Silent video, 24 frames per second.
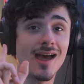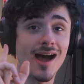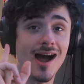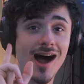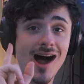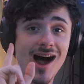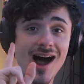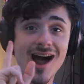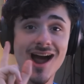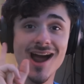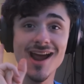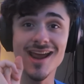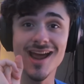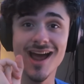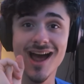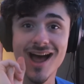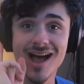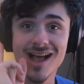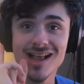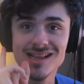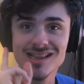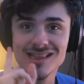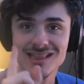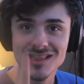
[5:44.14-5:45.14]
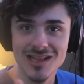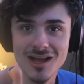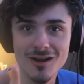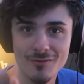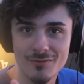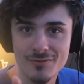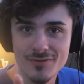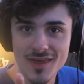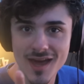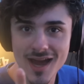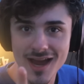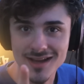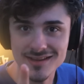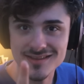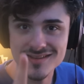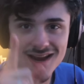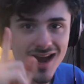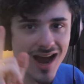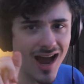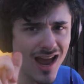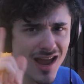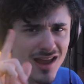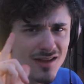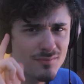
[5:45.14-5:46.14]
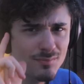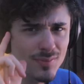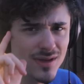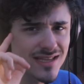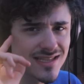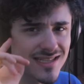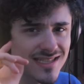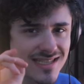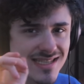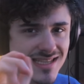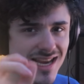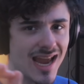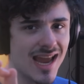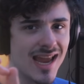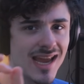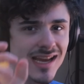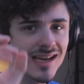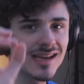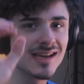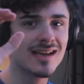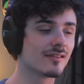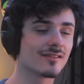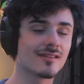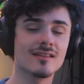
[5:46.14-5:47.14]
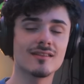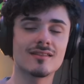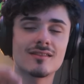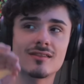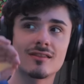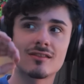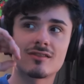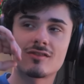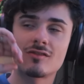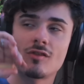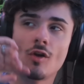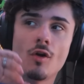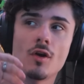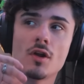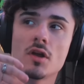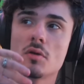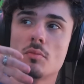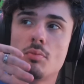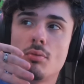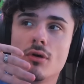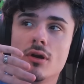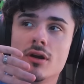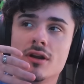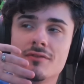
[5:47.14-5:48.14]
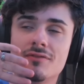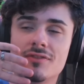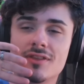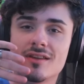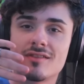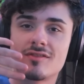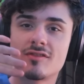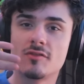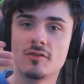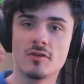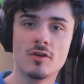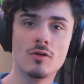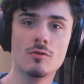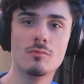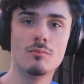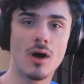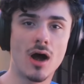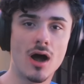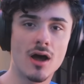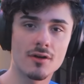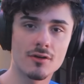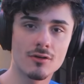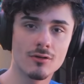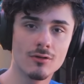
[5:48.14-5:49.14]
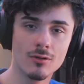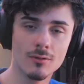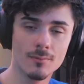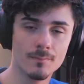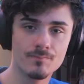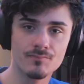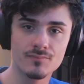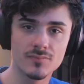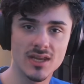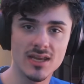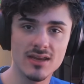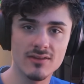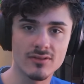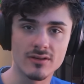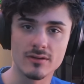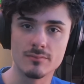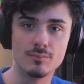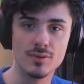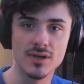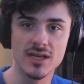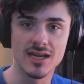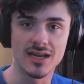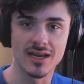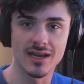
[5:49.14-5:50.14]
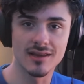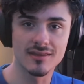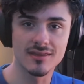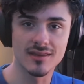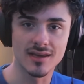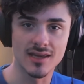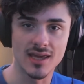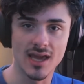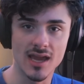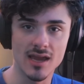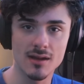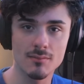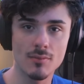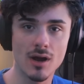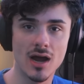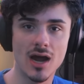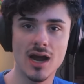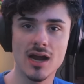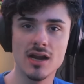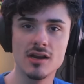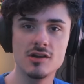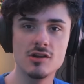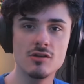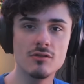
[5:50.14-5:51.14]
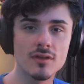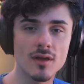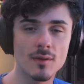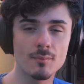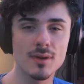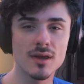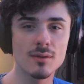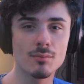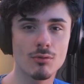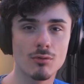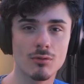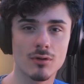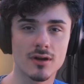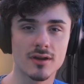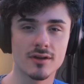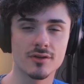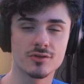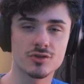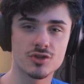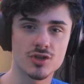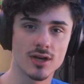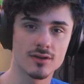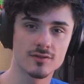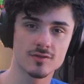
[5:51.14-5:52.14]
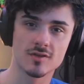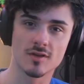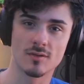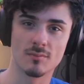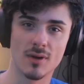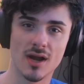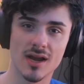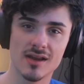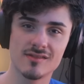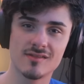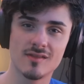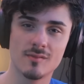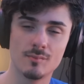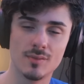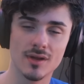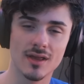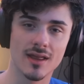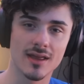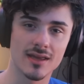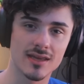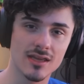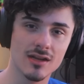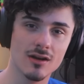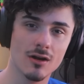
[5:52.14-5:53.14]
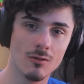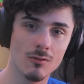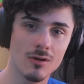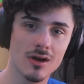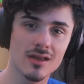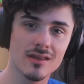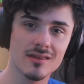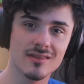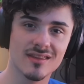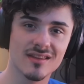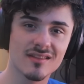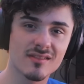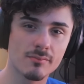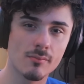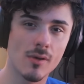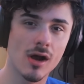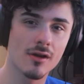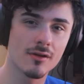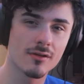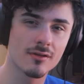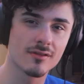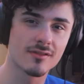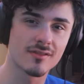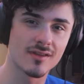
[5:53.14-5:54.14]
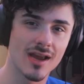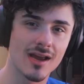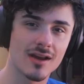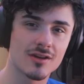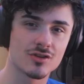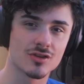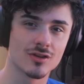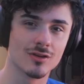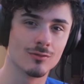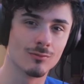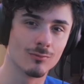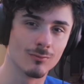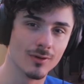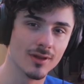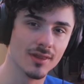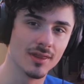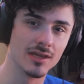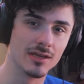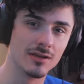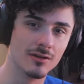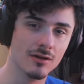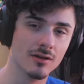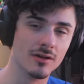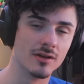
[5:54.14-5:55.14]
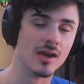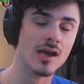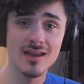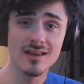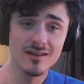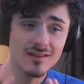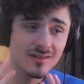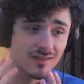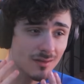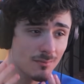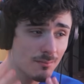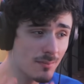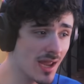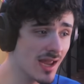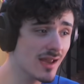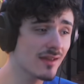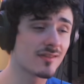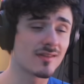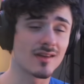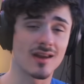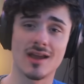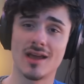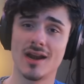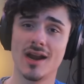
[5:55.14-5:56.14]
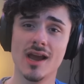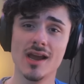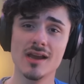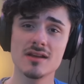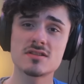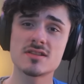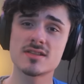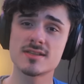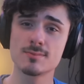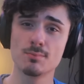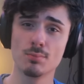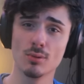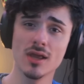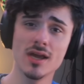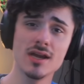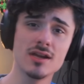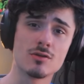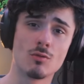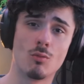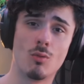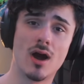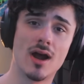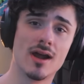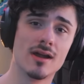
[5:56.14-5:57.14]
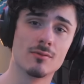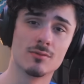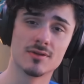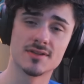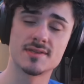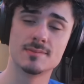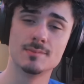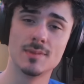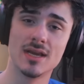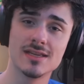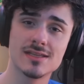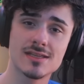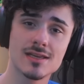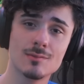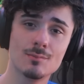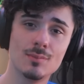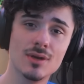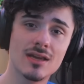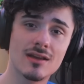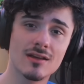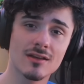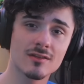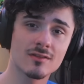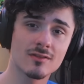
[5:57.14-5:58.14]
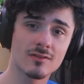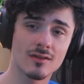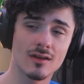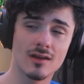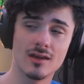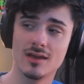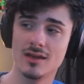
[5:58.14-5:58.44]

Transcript: I love that. I had been saying since the starting point of this new model even being in the game, I knew that people were going to change their minds and be like, you know what? This model is actually really good. It is amazing. And I explained why it was amazing because